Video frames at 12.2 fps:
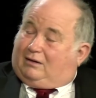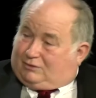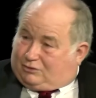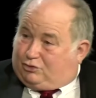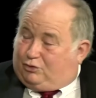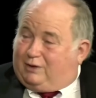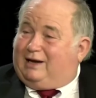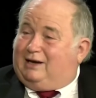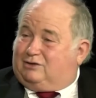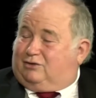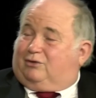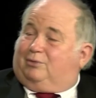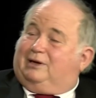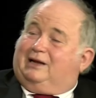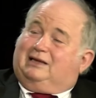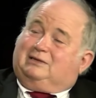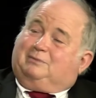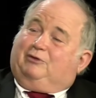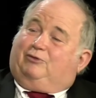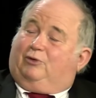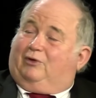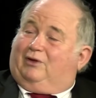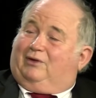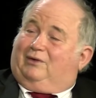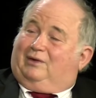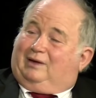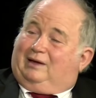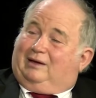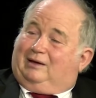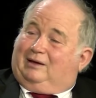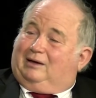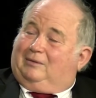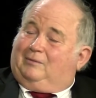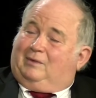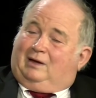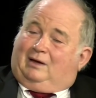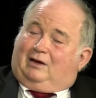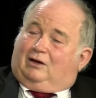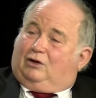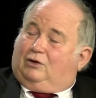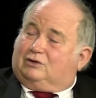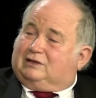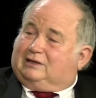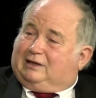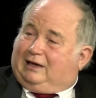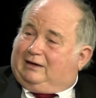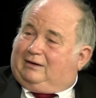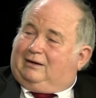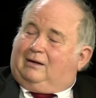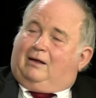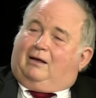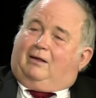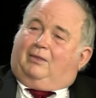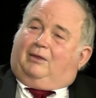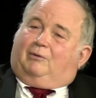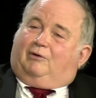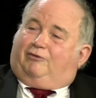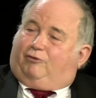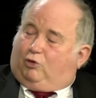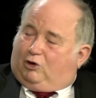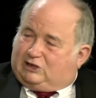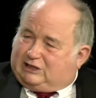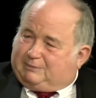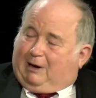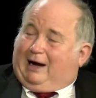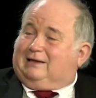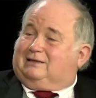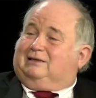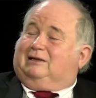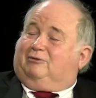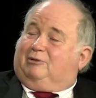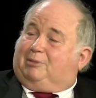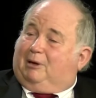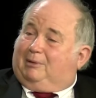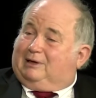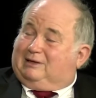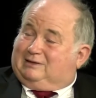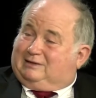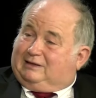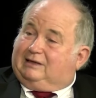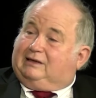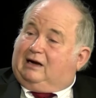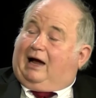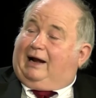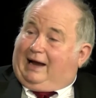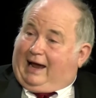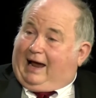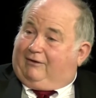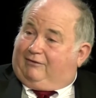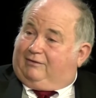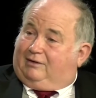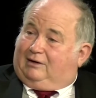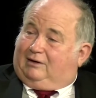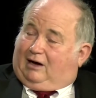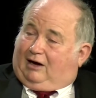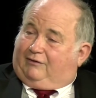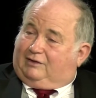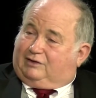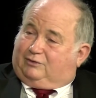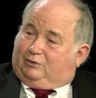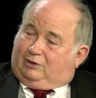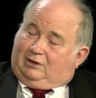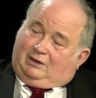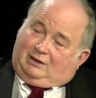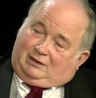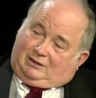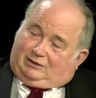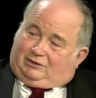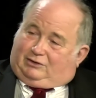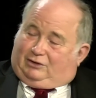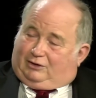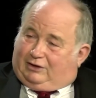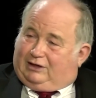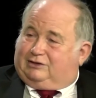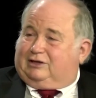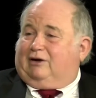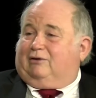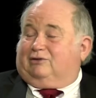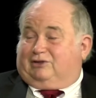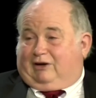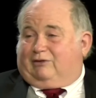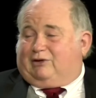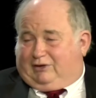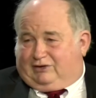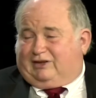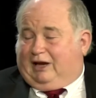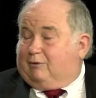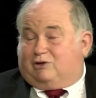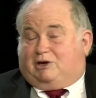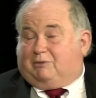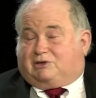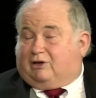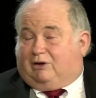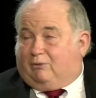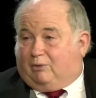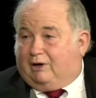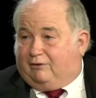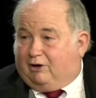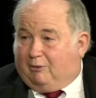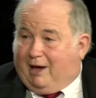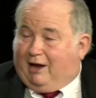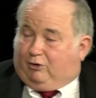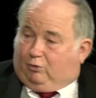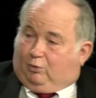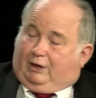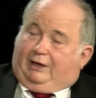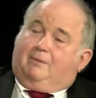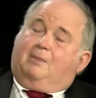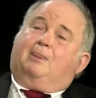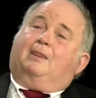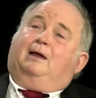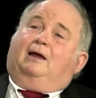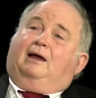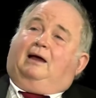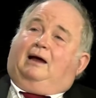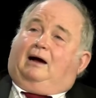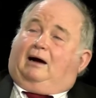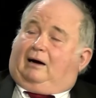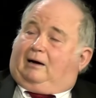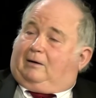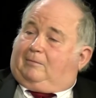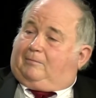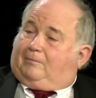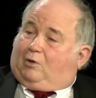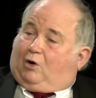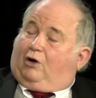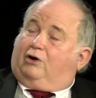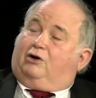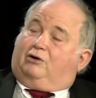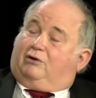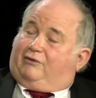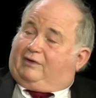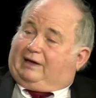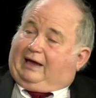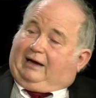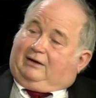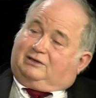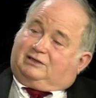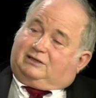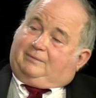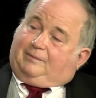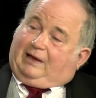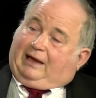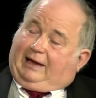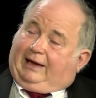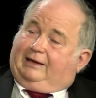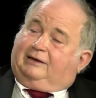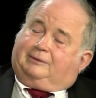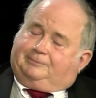2 days or 3 days before the closing date, there were 4 spots that the Republicans did not have an office for. Attorney General, Secretary of State, which I was going to run no matter what, Auditor of Accounts, and